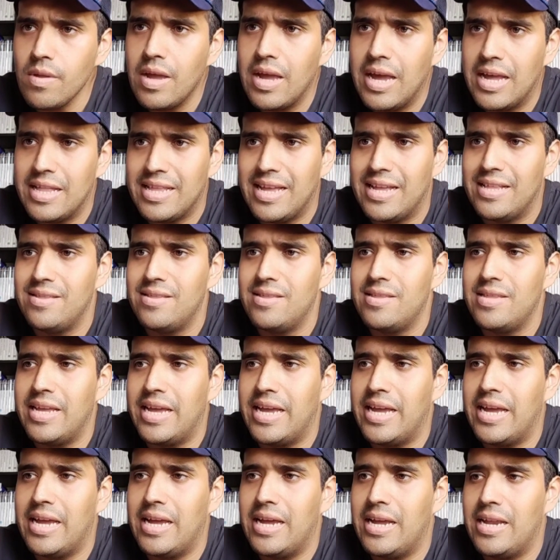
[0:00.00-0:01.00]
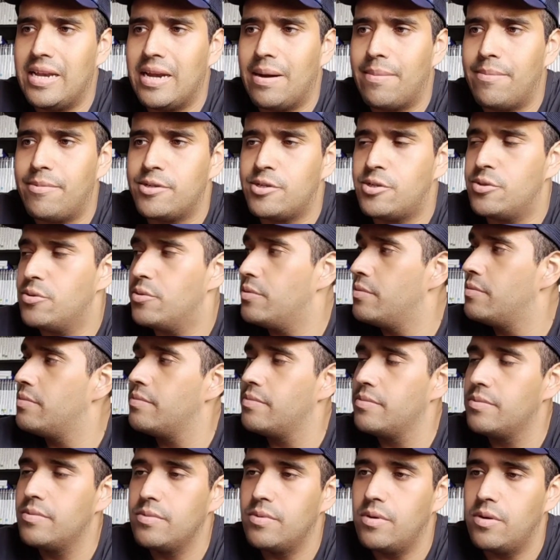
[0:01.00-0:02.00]
And then the number 2,
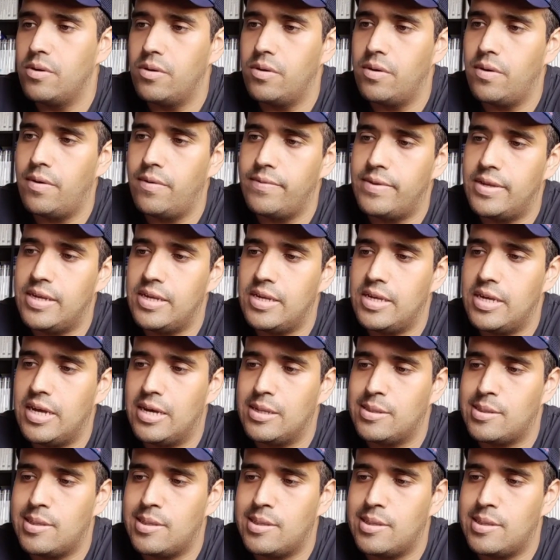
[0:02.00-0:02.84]
the